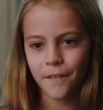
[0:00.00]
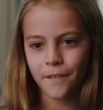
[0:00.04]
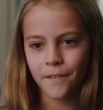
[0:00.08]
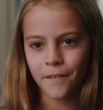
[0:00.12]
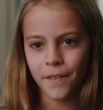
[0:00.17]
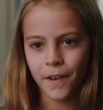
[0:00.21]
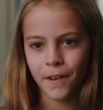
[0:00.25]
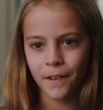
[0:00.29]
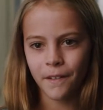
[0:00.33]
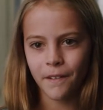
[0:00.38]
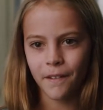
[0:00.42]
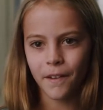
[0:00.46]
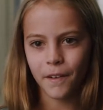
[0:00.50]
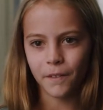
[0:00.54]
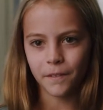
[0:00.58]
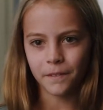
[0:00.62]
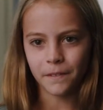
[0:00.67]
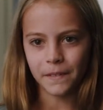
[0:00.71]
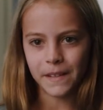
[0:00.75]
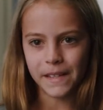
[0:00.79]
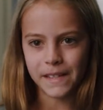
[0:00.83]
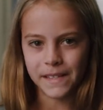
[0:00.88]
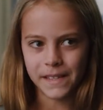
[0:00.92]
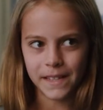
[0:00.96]
felt a
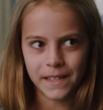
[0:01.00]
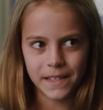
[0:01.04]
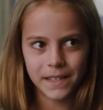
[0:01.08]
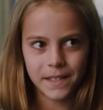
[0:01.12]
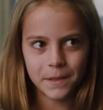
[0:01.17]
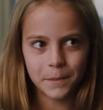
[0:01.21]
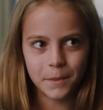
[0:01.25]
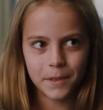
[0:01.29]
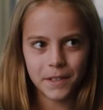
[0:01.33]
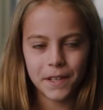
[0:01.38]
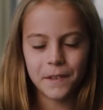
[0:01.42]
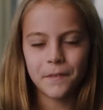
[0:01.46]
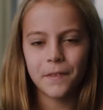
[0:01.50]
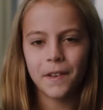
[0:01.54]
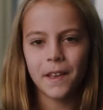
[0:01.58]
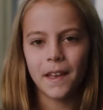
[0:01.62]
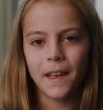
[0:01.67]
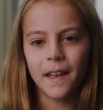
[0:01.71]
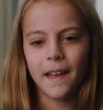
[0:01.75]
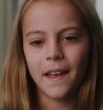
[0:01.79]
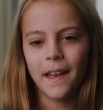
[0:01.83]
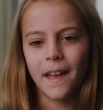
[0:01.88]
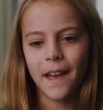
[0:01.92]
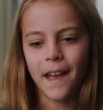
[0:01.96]
reason to believe it.
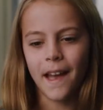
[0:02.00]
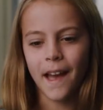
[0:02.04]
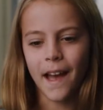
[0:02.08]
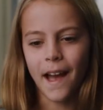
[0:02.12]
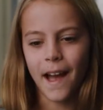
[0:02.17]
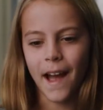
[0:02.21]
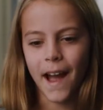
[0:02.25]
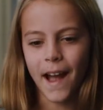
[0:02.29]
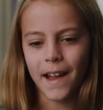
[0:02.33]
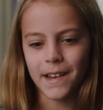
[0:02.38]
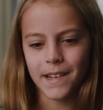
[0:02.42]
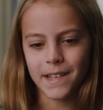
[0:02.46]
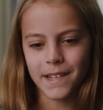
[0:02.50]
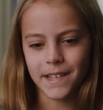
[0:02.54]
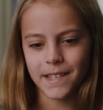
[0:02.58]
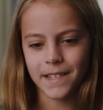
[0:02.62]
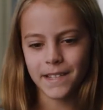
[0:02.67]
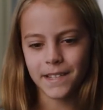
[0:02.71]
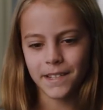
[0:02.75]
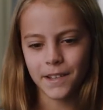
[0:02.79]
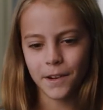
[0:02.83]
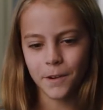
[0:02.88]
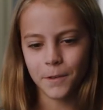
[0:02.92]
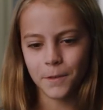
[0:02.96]
I
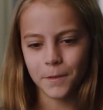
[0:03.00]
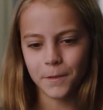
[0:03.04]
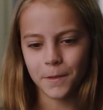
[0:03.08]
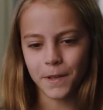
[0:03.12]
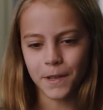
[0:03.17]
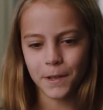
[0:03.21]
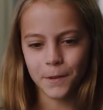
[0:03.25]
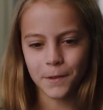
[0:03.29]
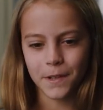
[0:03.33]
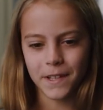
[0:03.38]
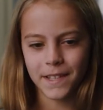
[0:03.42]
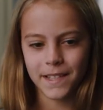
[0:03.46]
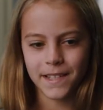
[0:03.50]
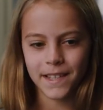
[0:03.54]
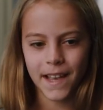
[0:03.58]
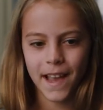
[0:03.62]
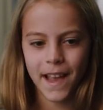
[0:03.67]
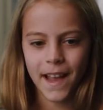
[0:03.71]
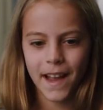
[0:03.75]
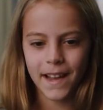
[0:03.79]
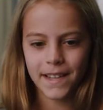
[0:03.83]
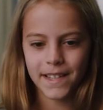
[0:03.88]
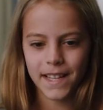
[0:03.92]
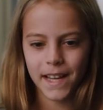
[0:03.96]
just would always say
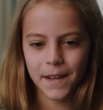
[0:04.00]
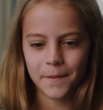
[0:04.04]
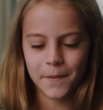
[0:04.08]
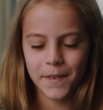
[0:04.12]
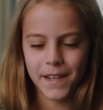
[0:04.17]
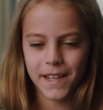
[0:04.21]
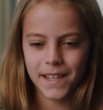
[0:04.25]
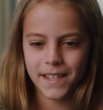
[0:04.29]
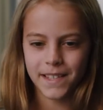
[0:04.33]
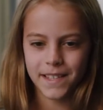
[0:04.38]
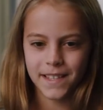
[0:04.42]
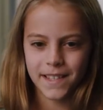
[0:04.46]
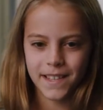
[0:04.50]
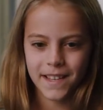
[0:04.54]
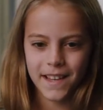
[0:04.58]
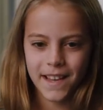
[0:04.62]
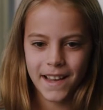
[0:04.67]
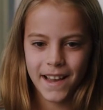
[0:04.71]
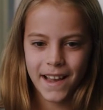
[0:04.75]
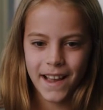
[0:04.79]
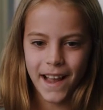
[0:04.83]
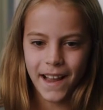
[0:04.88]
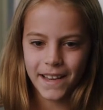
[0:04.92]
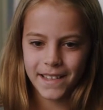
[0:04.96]
I did because
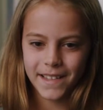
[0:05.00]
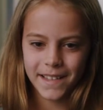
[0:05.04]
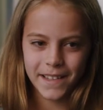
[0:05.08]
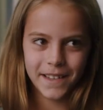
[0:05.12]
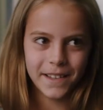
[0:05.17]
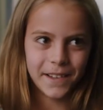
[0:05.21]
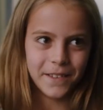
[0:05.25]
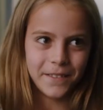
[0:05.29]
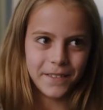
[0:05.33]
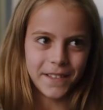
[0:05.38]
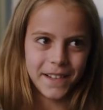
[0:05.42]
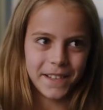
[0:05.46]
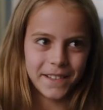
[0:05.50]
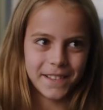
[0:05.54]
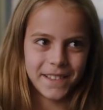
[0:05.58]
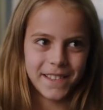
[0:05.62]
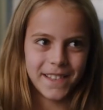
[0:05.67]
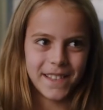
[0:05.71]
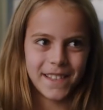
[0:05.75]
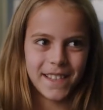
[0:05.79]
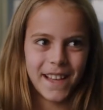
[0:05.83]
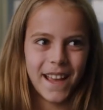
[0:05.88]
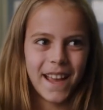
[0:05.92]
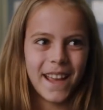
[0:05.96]
I didn't know what else
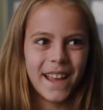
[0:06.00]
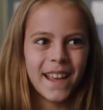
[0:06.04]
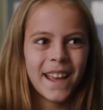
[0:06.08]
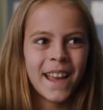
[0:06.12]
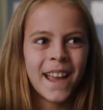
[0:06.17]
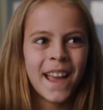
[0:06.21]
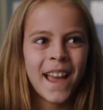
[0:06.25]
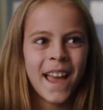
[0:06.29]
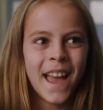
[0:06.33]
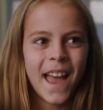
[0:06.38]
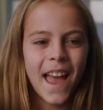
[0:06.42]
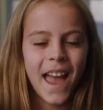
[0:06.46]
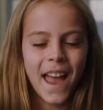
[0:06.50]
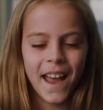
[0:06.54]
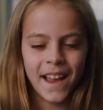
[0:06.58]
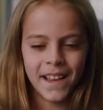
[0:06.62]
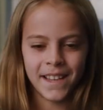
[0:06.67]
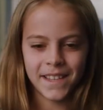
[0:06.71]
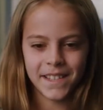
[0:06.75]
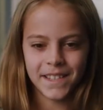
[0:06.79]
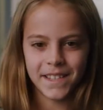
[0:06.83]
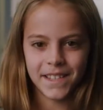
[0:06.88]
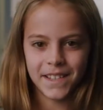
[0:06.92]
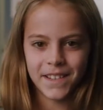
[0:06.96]
to say.
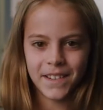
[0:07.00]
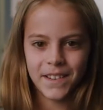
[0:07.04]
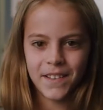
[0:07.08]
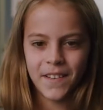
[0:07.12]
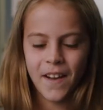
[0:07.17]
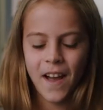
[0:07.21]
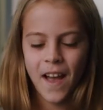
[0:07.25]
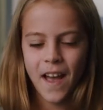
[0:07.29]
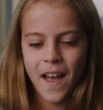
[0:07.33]
And so